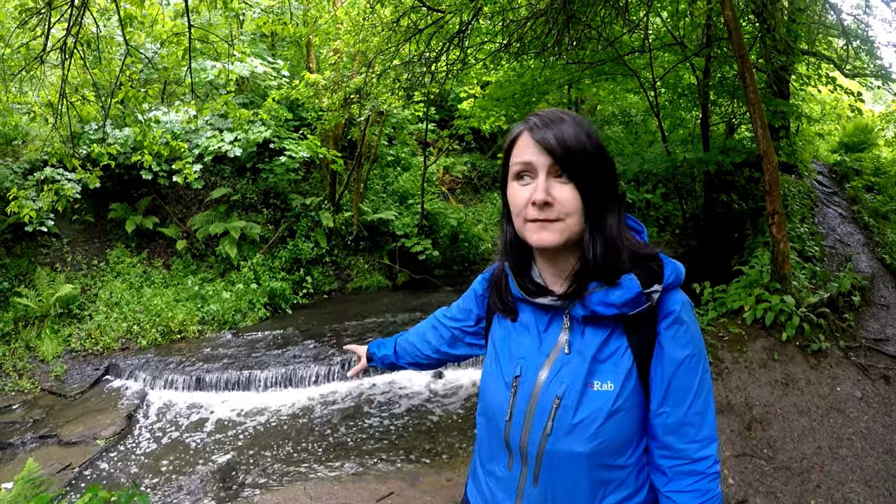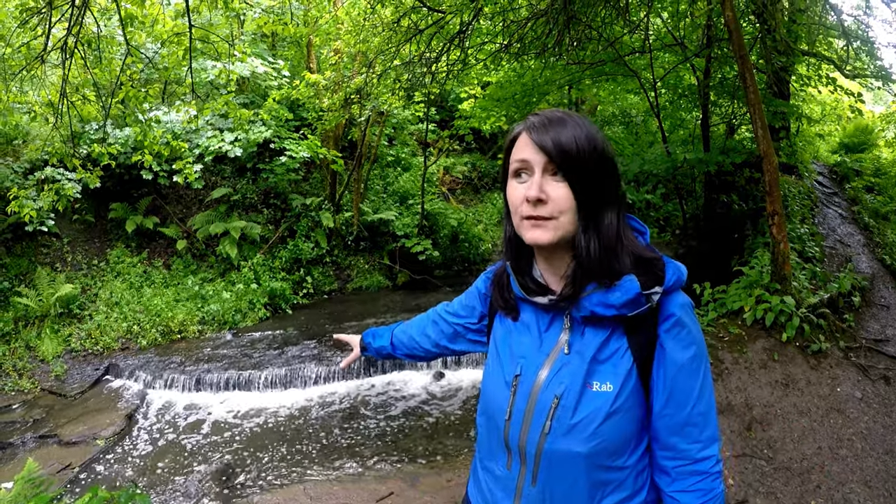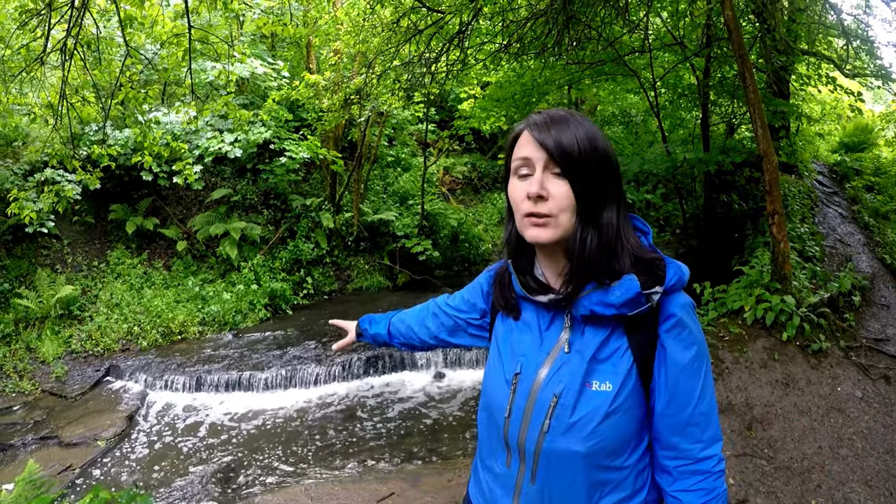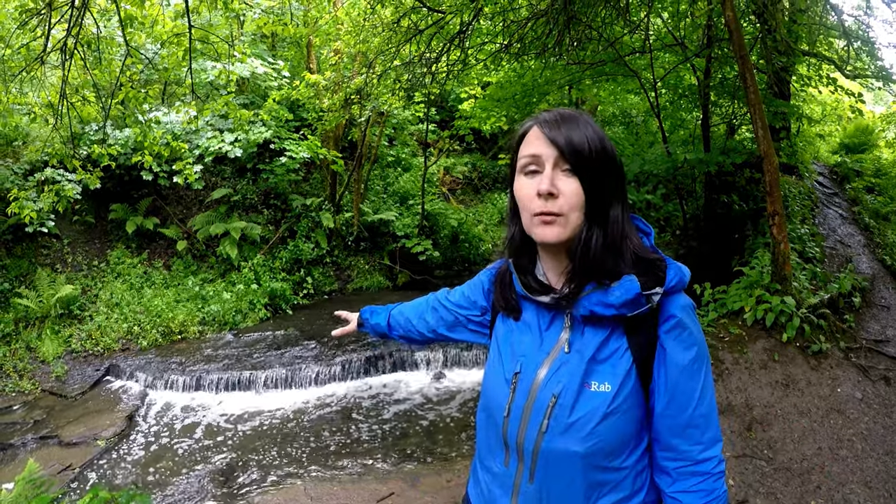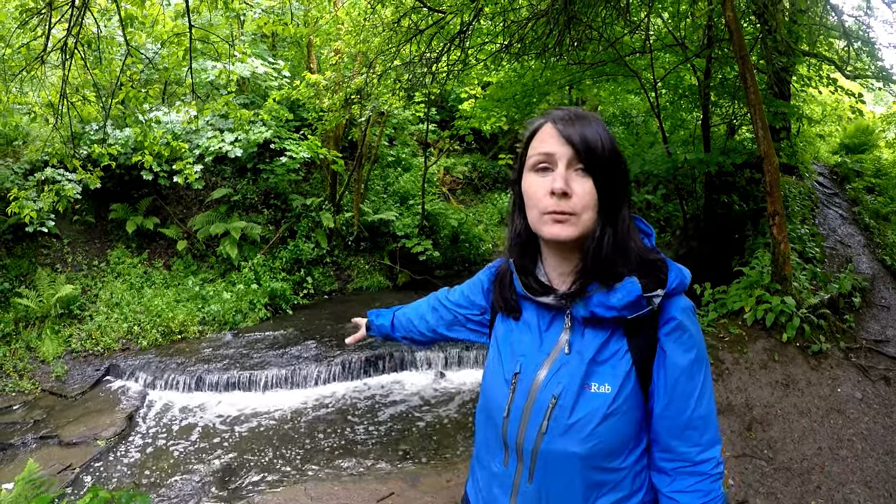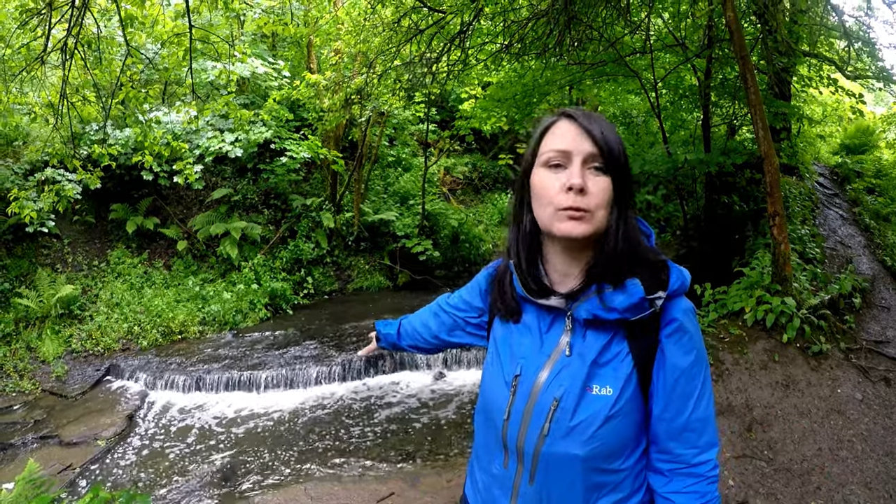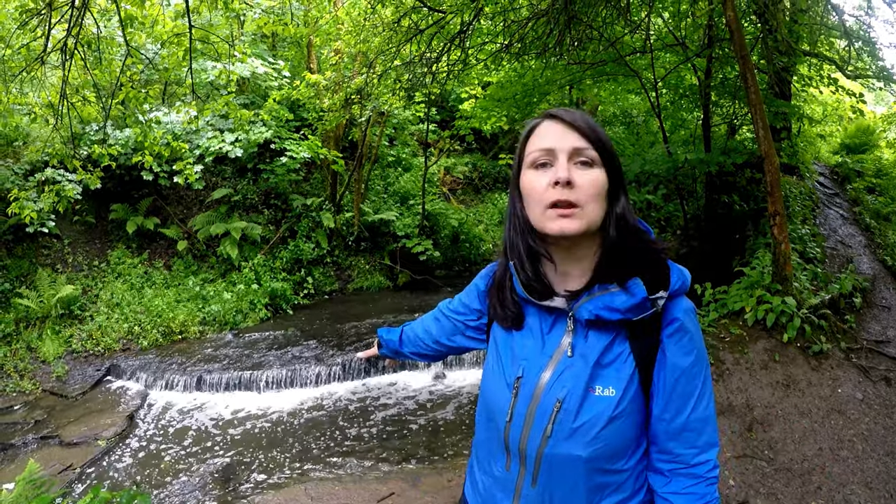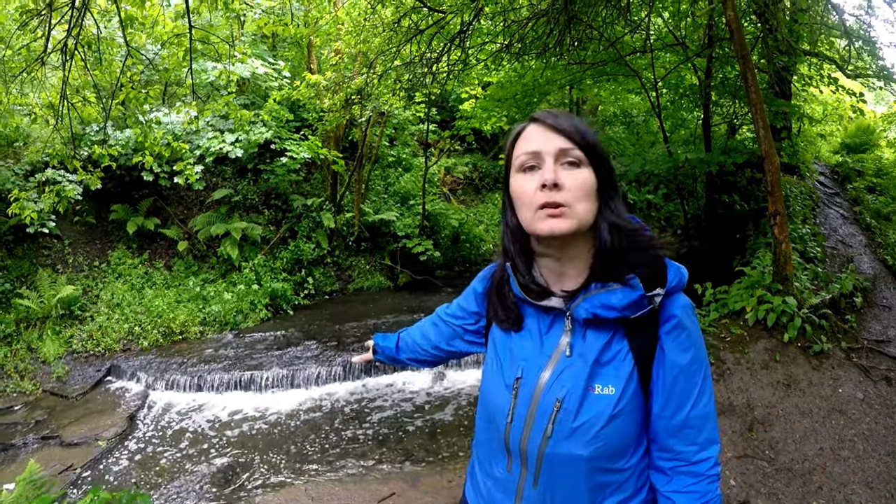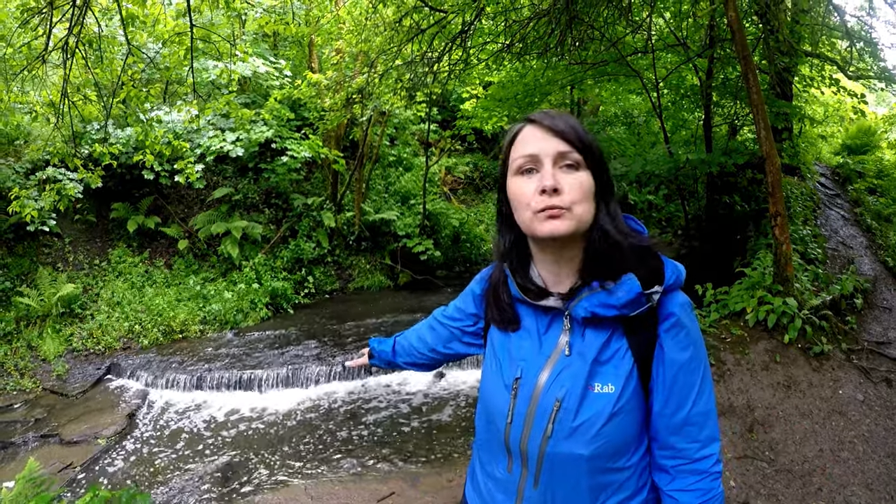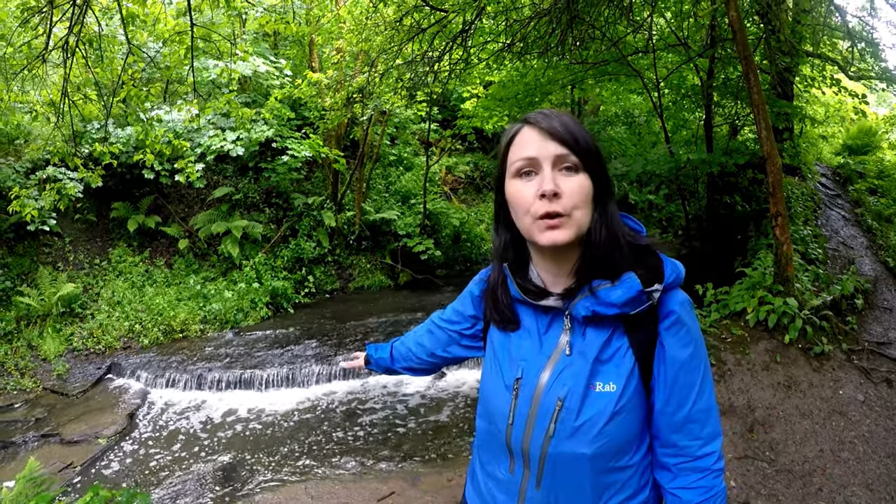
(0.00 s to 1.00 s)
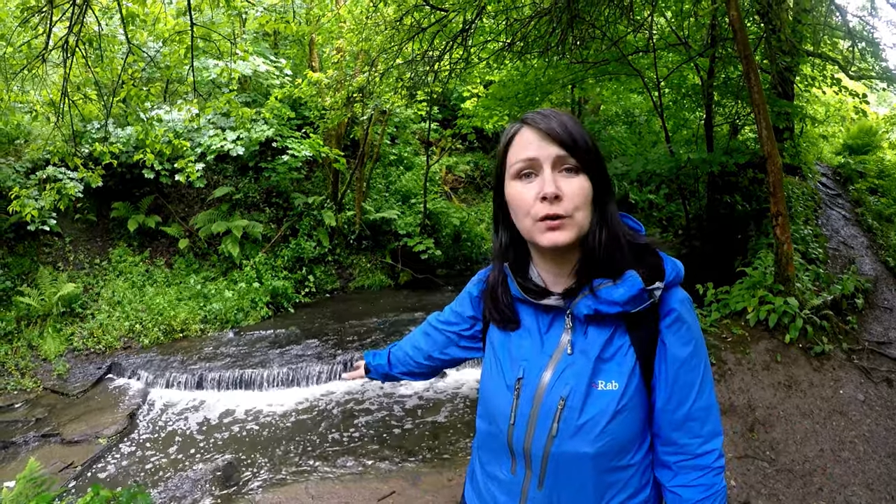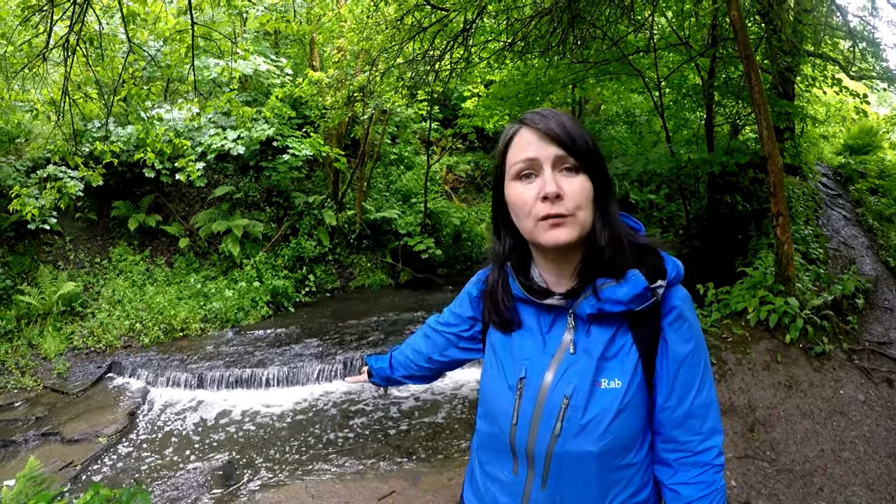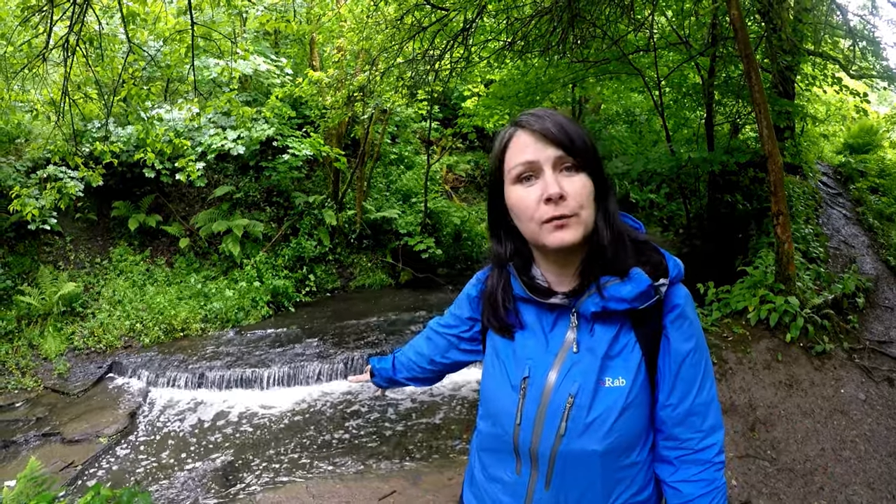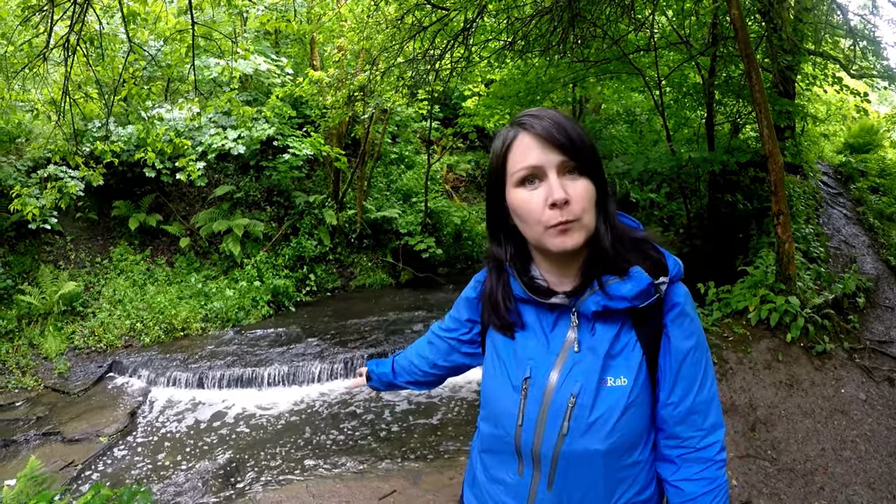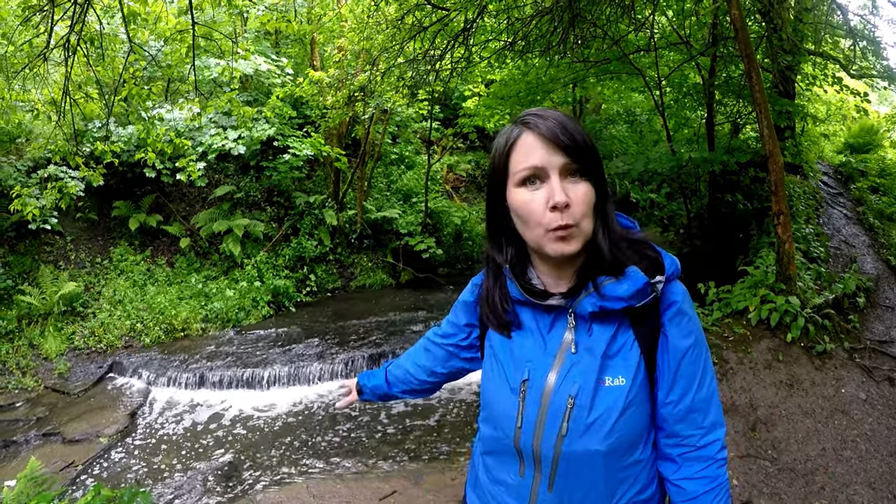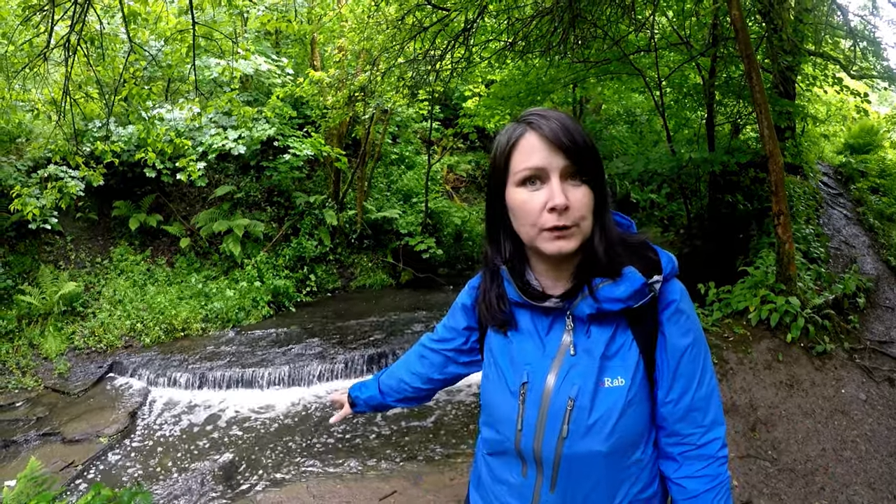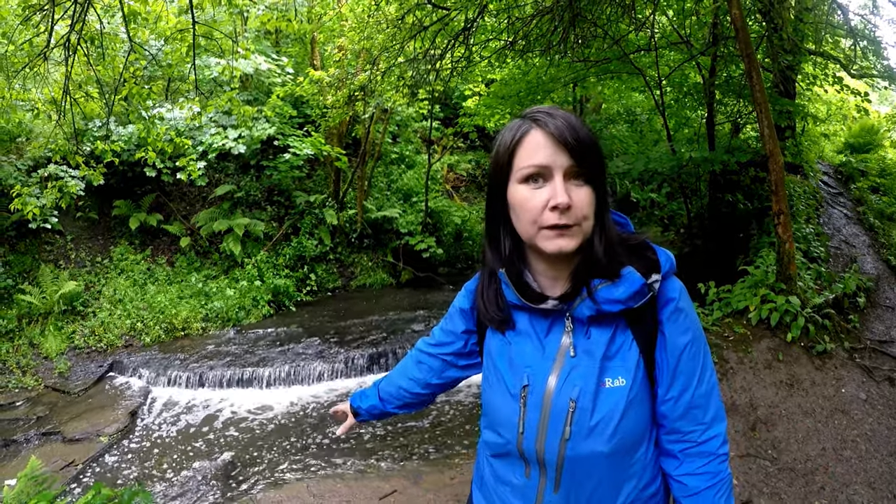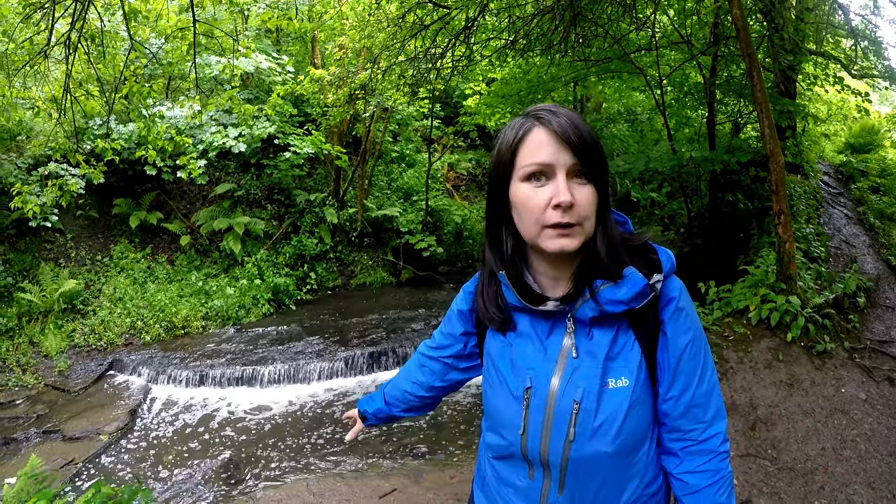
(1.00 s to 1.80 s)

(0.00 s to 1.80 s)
phenomenal little runoff of water.